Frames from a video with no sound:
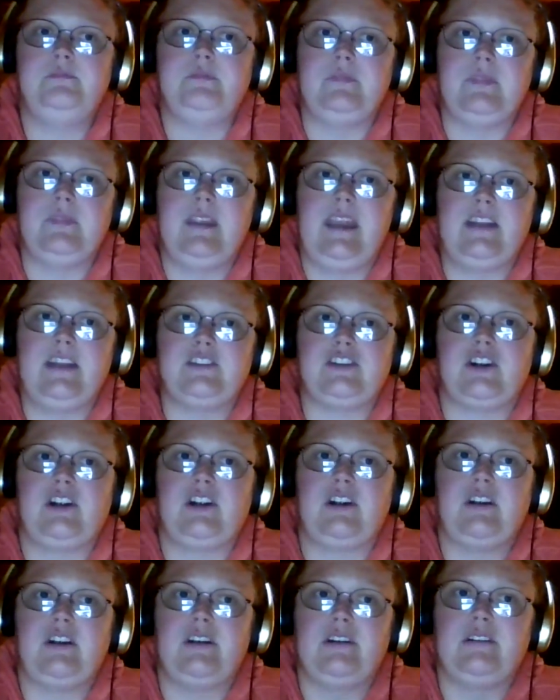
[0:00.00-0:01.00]

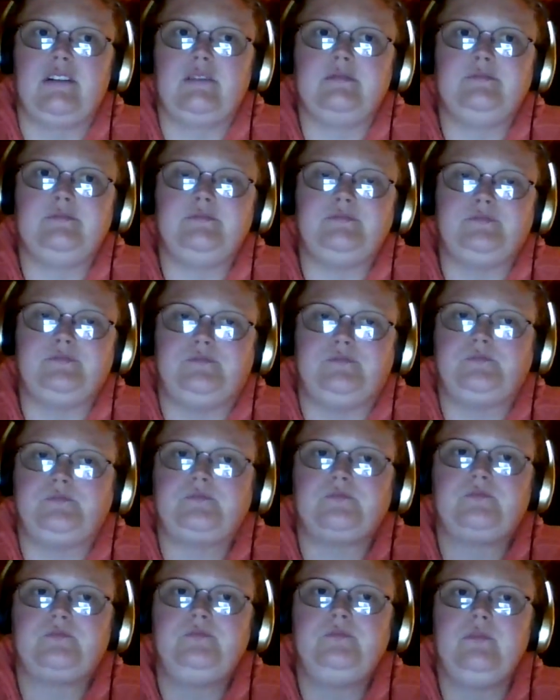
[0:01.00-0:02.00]
nature and
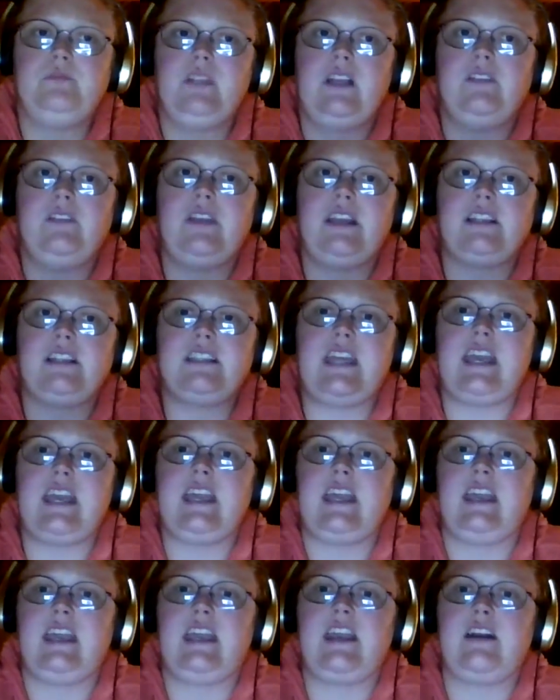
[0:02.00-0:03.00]
like
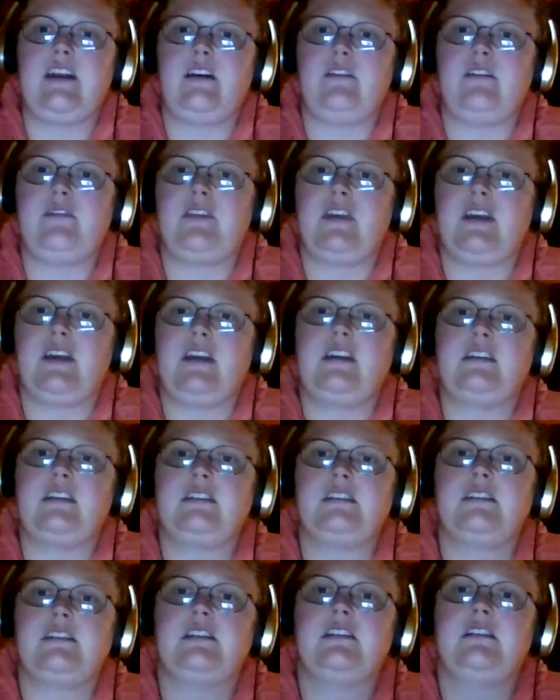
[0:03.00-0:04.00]
taking care of
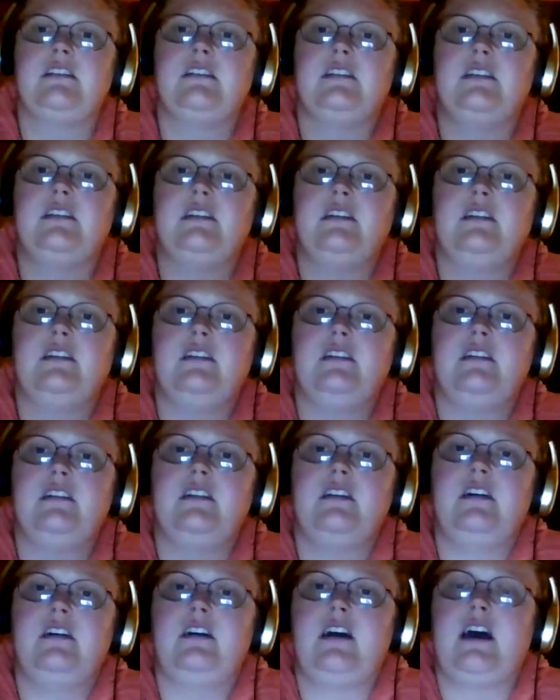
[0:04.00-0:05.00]
things.
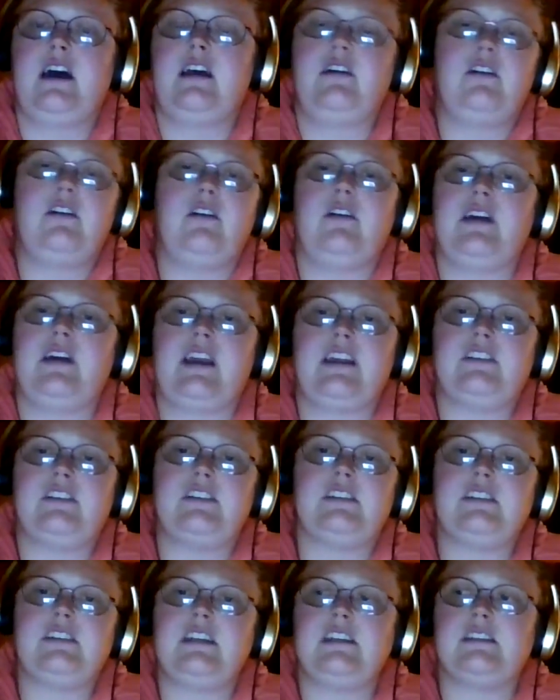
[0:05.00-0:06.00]
I don't know, like I
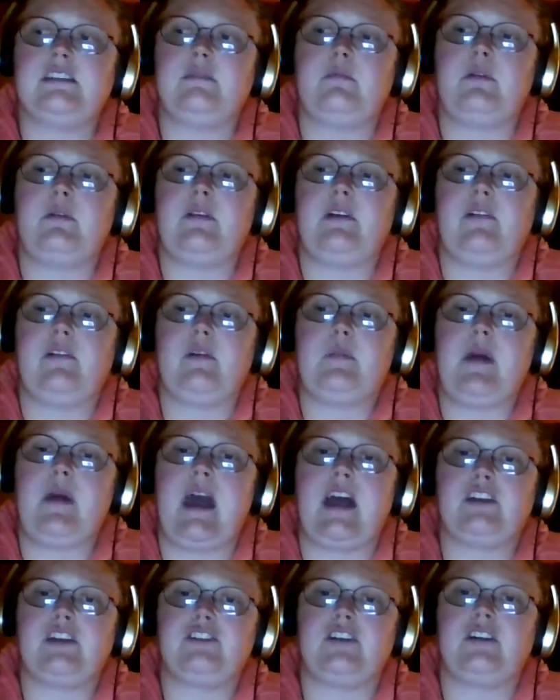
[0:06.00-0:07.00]
just see something about like
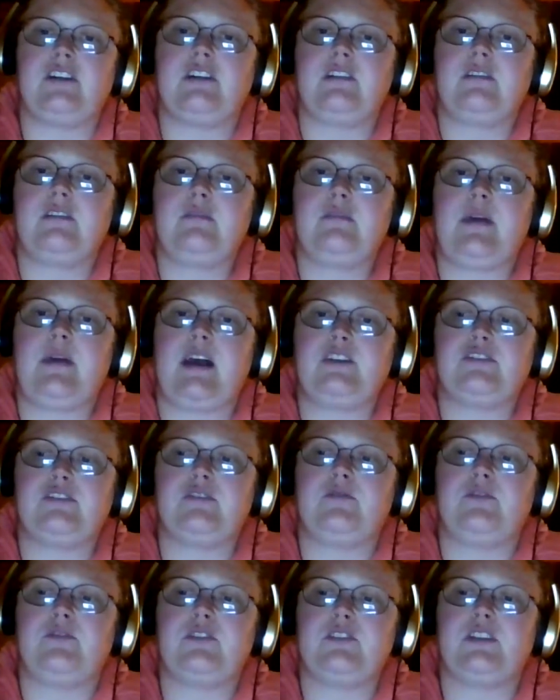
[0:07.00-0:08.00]
passion.
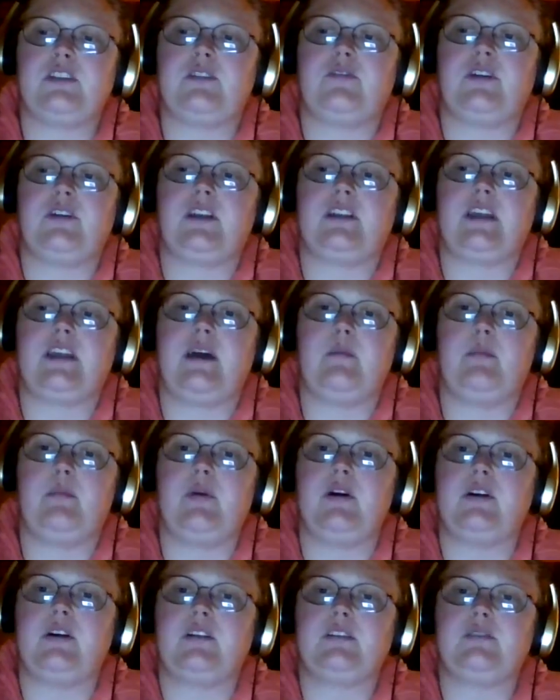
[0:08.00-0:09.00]
passion for stuff like that:
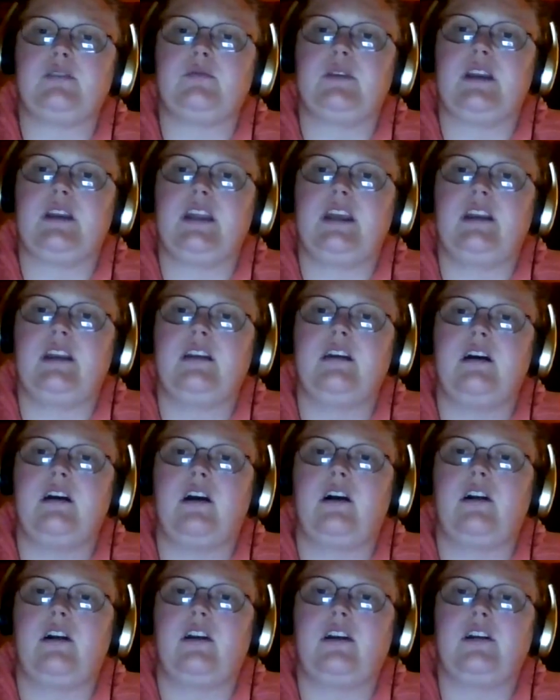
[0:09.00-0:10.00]
books, reading,
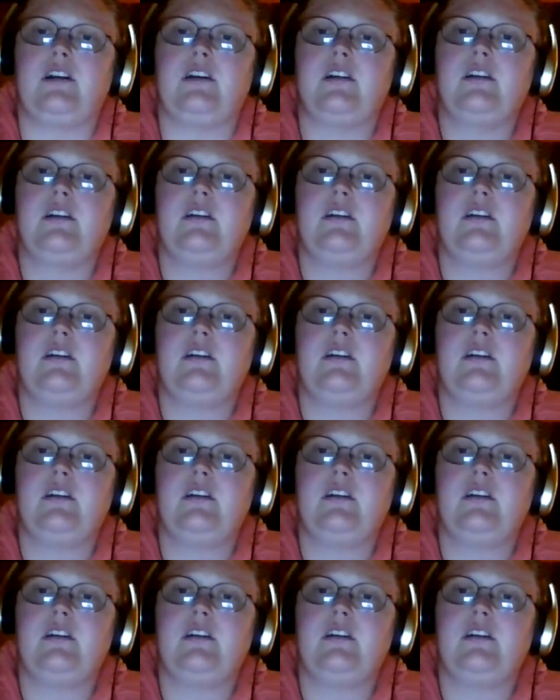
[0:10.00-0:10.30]
art,